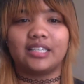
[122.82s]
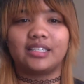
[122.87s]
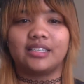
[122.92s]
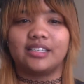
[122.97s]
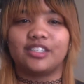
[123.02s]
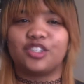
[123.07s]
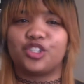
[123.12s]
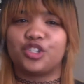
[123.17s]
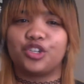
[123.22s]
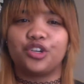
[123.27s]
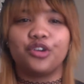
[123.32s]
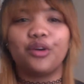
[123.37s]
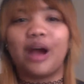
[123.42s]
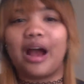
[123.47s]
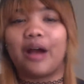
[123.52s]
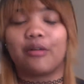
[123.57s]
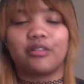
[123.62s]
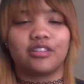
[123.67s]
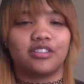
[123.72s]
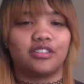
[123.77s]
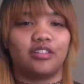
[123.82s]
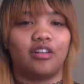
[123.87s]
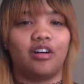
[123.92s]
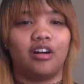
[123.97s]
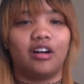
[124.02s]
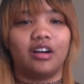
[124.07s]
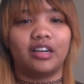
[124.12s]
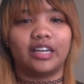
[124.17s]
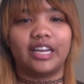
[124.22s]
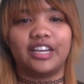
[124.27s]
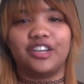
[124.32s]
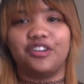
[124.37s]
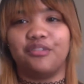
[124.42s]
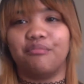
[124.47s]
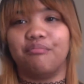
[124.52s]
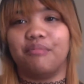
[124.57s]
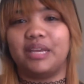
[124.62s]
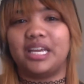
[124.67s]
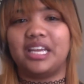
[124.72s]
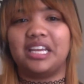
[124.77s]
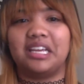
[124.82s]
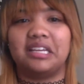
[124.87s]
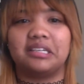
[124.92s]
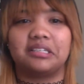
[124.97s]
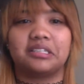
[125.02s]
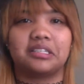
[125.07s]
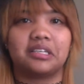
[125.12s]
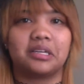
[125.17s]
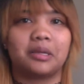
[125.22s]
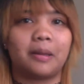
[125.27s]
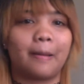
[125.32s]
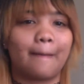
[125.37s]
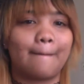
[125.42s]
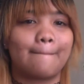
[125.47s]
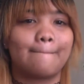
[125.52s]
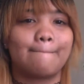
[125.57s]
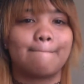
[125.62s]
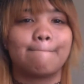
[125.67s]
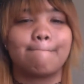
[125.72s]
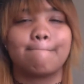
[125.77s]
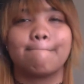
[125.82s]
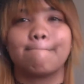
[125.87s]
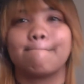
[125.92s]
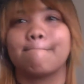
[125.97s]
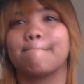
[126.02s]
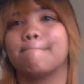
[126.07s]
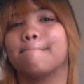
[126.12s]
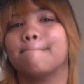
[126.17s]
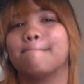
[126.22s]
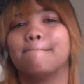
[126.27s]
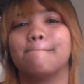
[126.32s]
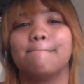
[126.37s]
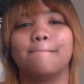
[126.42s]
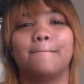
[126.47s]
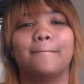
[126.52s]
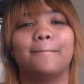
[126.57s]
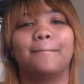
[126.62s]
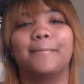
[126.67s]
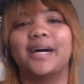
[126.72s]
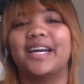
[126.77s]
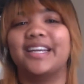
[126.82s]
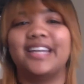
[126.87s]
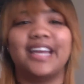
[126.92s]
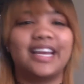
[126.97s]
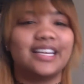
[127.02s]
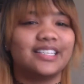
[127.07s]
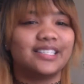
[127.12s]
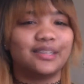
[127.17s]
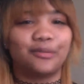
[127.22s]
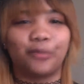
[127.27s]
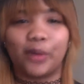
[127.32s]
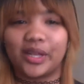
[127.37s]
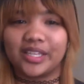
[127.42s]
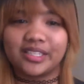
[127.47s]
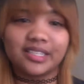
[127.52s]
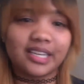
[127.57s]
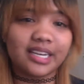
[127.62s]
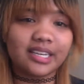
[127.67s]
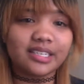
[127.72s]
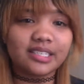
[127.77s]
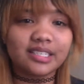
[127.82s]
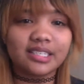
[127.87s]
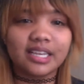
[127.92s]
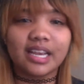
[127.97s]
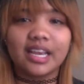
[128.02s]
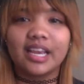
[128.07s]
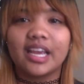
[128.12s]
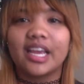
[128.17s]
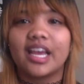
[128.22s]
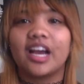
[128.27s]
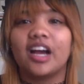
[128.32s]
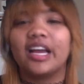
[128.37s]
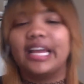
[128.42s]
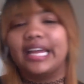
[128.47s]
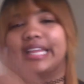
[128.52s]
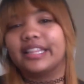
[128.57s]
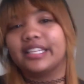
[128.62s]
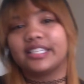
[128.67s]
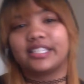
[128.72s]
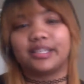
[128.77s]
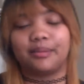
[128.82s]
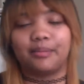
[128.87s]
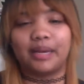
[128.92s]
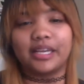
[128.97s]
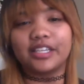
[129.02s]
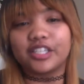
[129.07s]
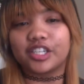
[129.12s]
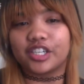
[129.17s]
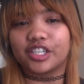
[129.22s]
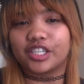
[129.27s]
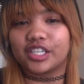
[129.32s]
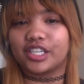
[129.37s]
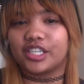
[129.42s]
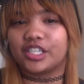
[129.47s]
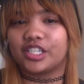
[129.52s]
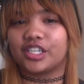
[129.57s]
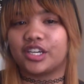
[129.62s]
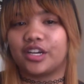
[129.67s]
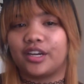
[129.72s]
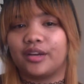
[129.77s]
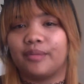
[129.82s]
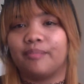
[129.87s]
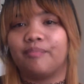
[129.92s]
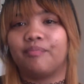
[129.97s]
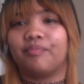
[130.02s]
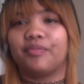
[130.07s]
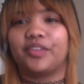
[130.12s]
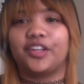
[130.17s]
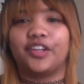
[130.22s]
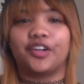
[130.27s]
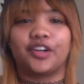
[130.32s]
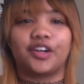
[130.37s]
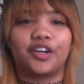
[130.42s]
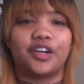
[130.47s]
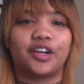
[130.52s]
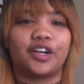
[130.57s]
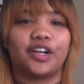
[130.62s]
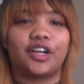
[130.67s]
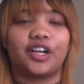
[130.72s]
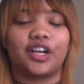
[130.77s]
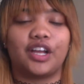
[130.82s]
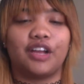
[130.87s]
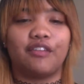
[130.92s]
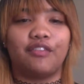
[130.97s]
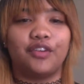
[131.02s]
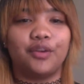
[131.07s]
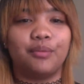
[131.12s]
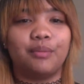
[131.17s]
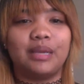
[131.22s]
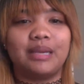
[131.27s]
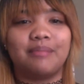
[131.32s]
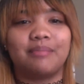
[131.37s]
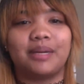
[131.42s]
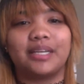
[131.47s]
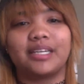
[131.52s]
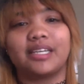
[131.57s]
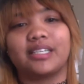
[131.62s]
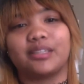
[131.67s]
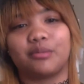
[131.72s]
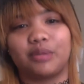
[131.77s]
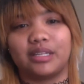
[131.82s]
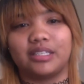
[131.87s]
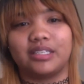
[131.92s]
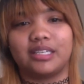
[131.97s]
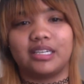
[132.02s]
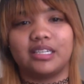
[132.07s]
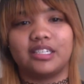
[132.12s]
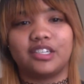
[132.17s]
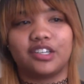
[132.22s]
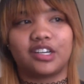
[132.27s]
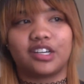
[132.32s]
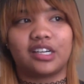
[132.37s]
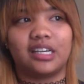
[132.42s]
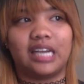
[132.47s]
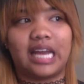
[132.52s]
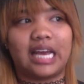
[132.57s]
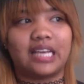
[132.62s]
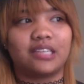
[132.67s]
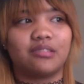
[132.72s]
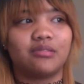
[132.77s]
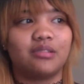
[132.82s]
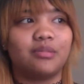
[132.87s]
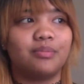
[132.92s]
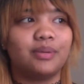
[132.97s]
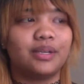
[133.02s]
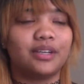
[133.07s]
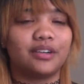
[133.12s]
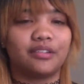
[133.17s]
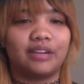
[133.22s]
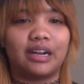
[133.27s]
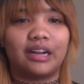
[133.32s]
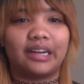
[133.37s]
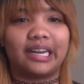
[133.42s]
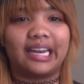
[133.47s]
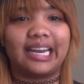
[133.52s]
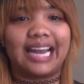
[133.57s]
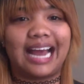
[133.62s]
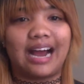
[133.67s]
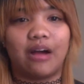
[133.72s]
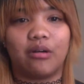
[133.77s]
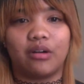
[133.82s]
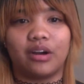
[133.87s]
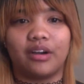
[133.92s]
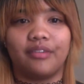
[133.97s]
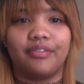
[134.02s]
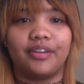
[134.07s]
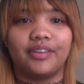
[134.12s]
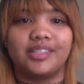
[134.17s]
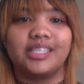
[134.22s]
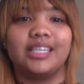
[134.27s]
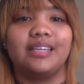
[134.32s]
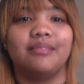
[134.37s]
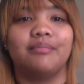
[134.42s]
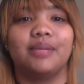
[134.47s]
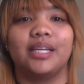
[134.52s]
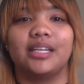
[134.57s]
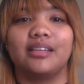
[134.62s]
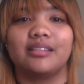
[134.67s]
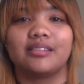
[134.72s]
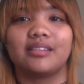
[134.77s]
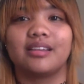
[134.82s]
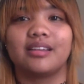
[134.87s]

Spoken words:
is 2 hours long and you meet Mondays and Wednesdays. In the semester system, if you meet Mondays and Wednesdays, your class will be around an hour or 15 minutes.